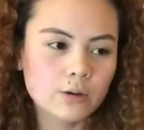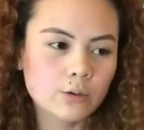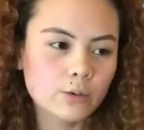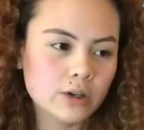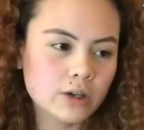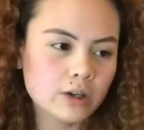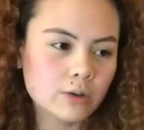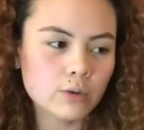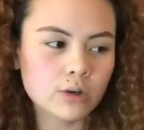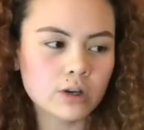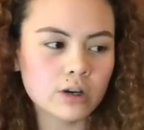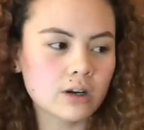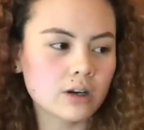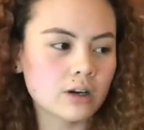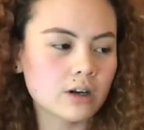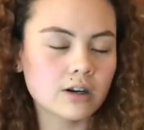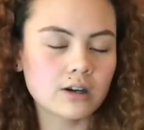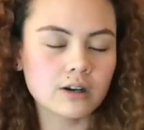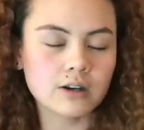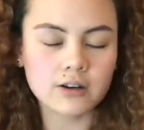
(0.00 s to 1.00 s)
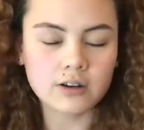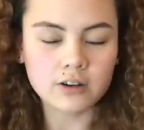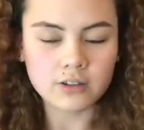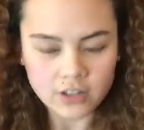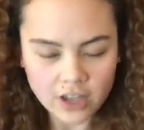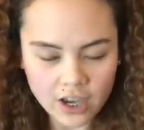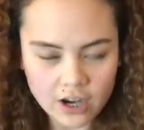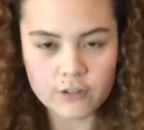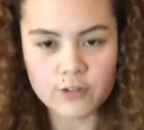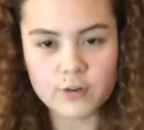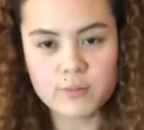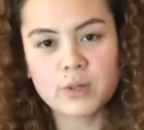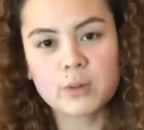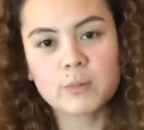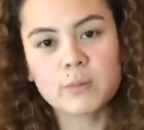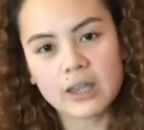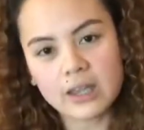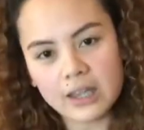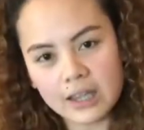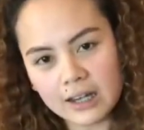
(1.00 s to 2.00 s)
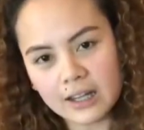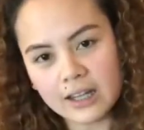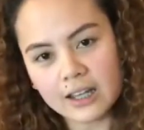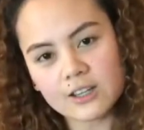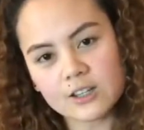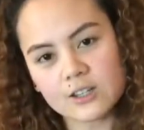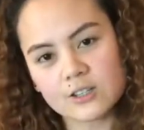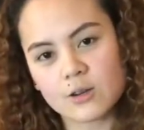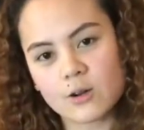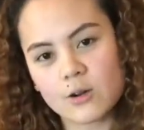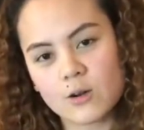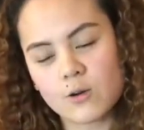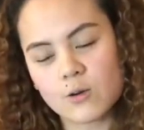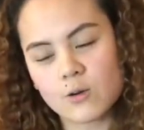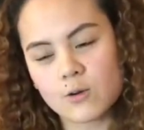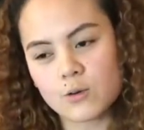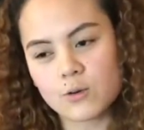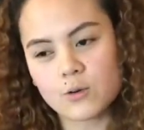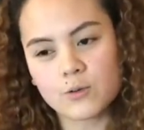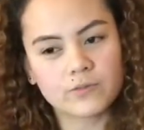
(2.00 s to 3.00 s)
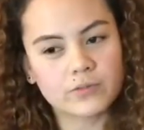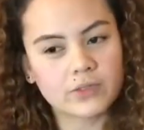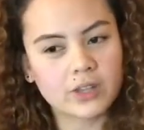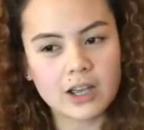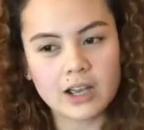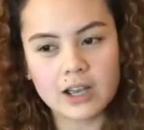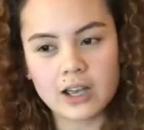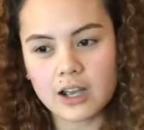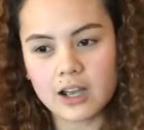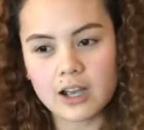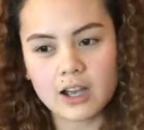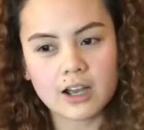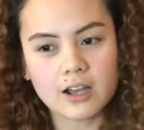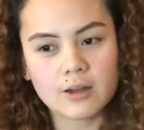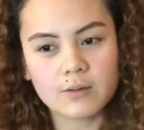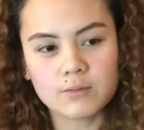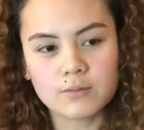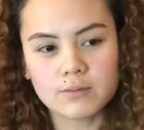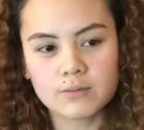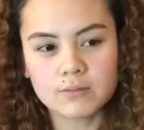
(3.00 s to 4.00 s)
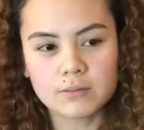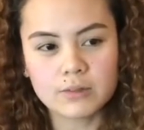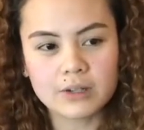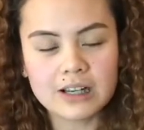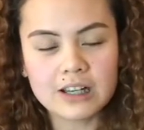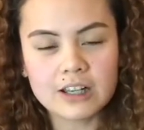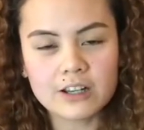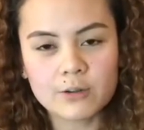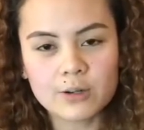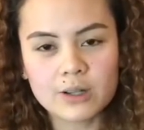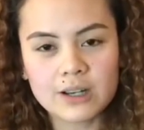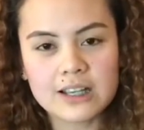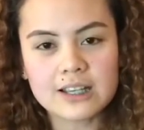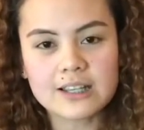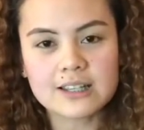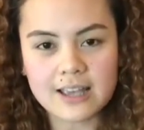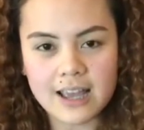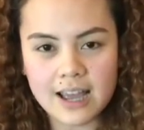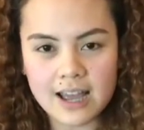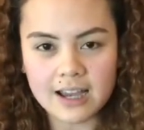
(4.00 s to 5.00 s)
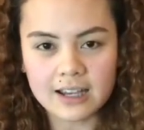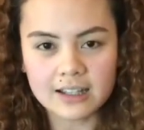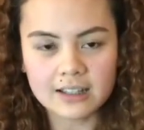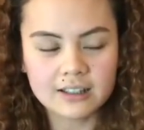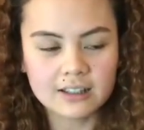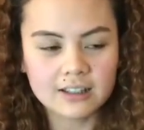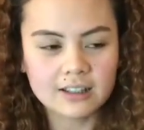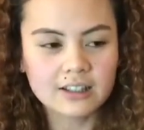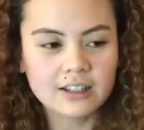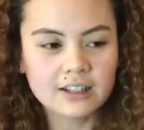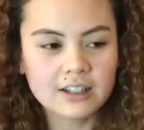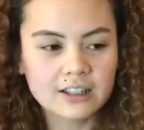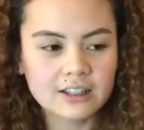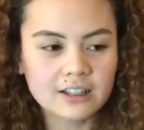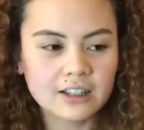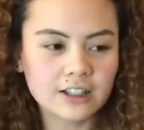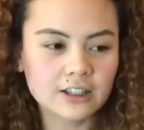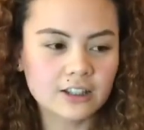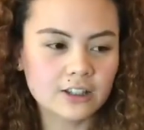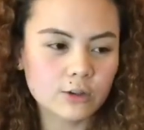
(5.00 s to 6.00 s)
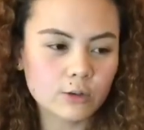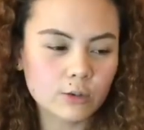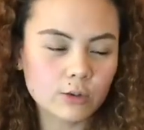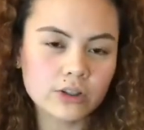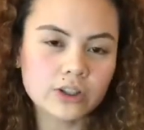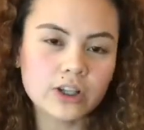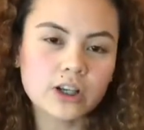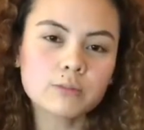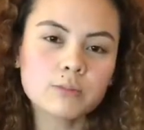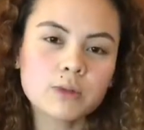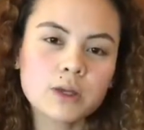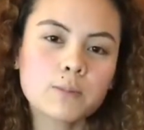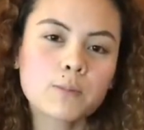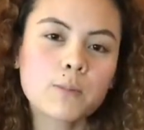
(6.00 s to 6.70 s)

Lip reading: We were there from the beginning, so I'm really, really sad that you will not be